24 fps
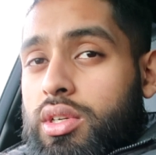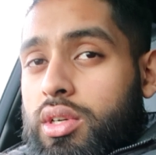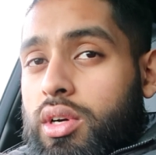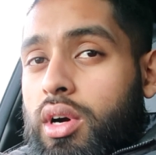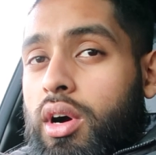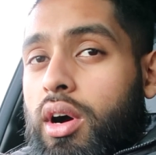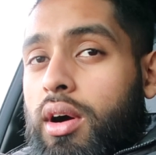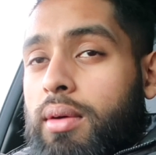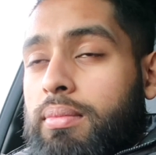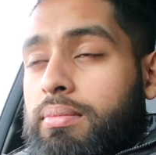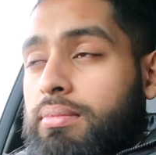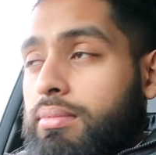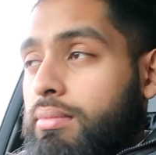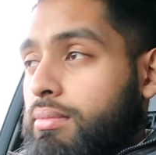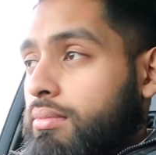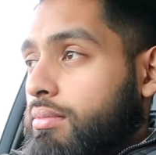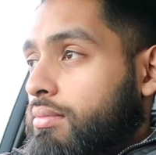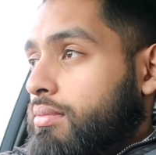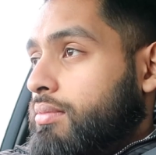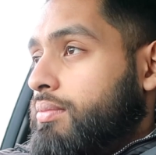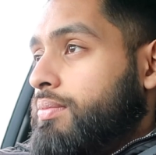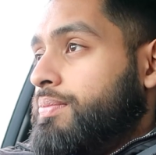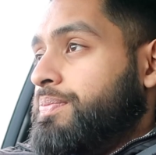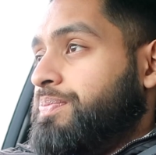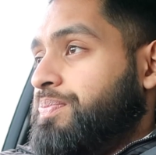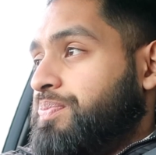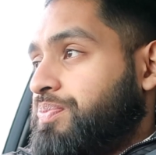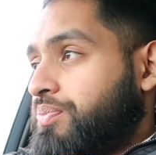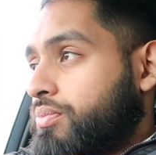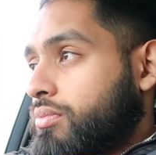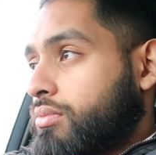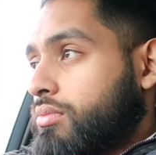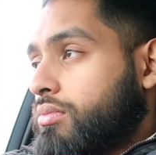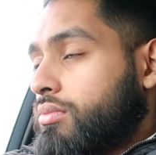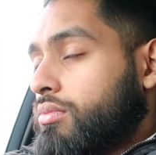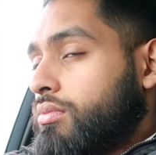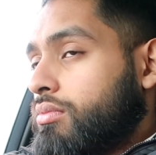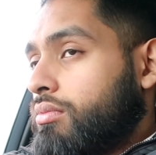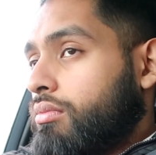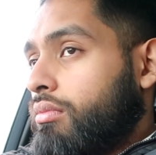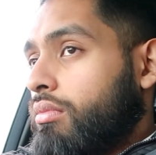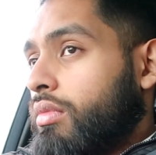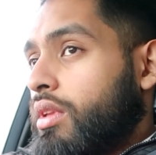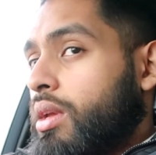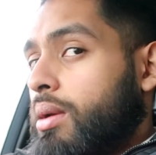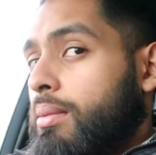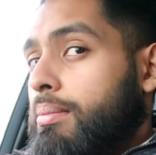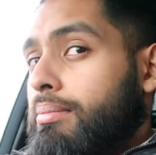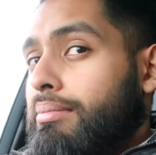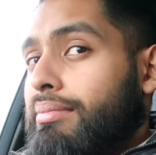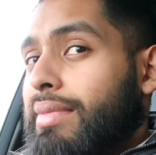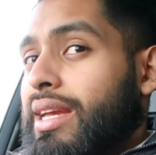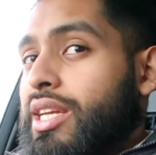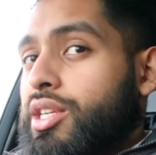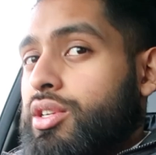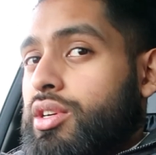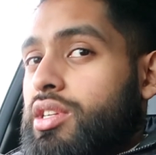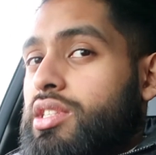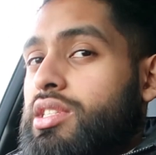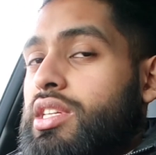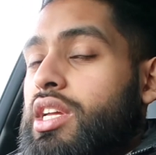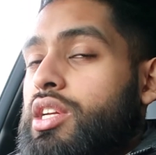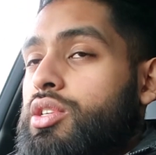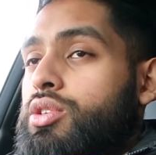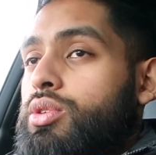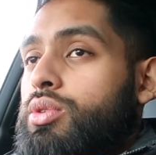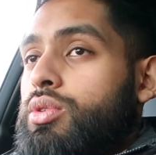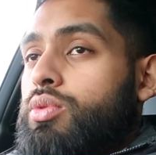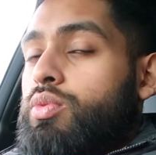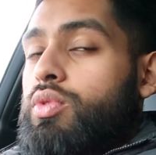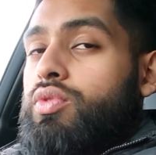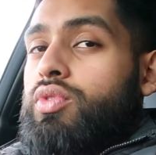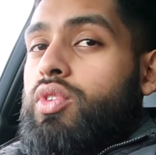to come, make sure you stay tuned.